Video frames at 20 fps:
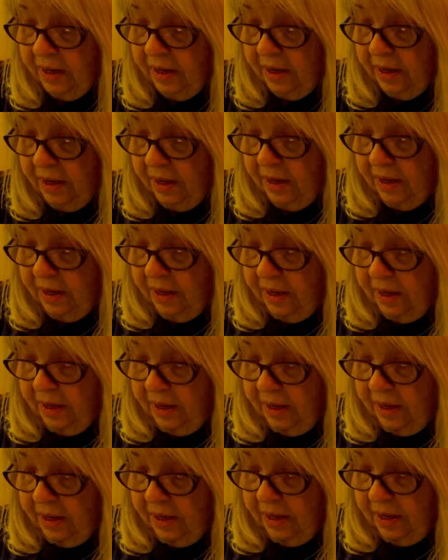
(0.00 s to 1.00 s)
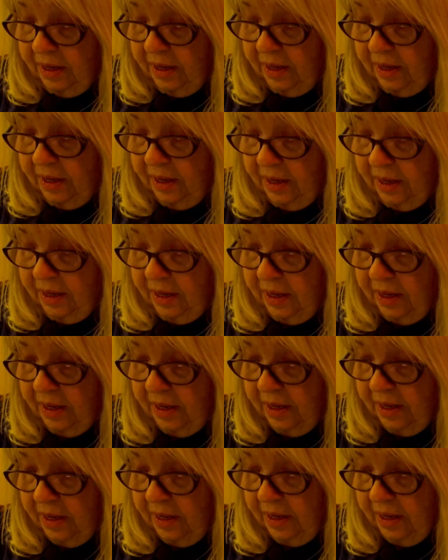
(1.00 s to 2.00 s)

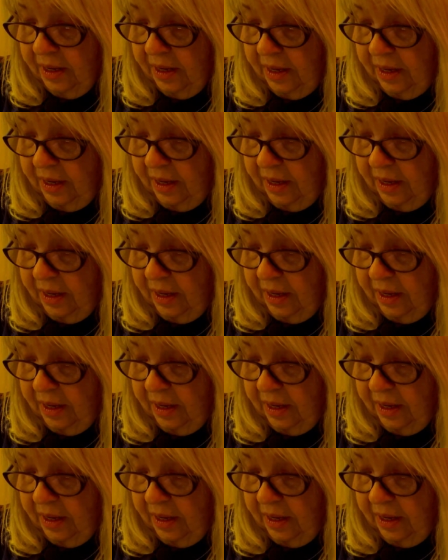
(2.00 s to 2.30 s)
[no speech]